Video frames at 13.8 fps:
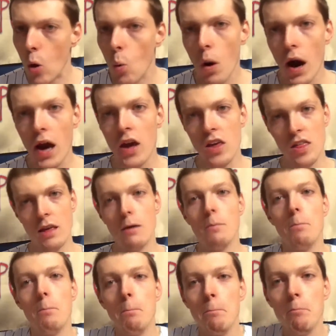was
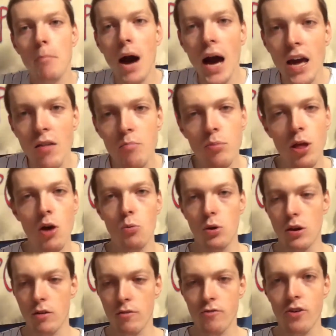
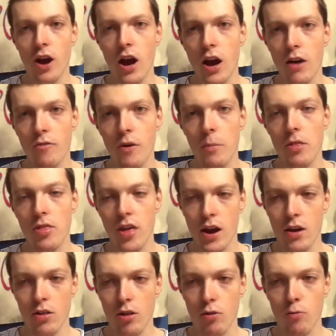mind-blowing from the
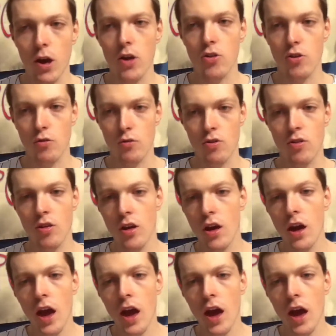Texas Rangers.